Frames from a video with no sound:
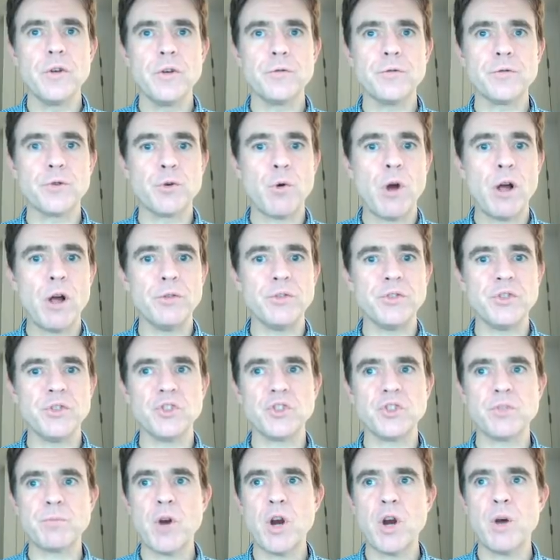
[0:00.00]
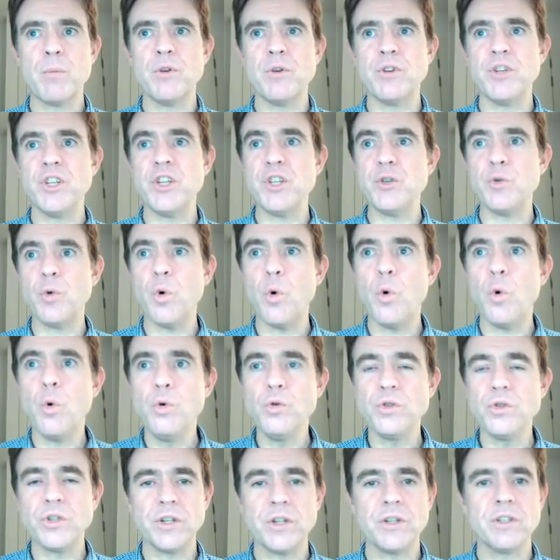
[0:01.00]
throughout this experiment in
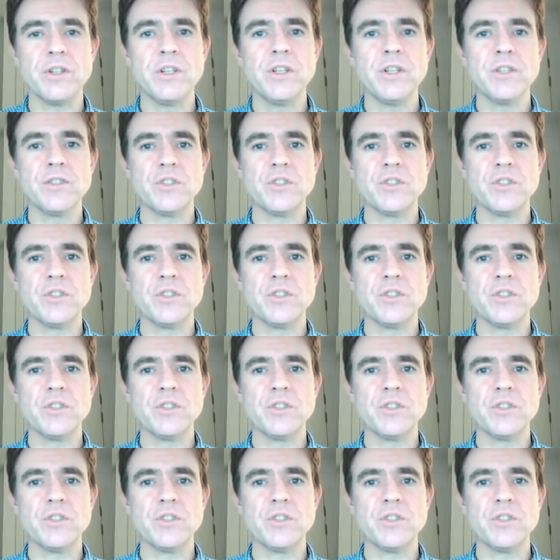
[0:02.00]
order